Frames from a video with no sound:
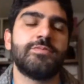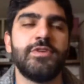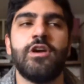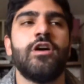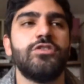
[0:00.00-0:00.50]

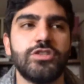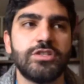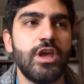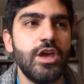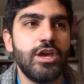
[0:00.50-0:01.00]
beyond
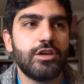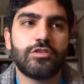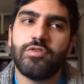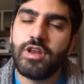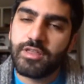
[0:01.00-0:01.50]
just
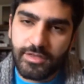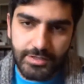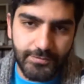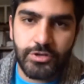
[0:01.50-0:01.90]
creating things for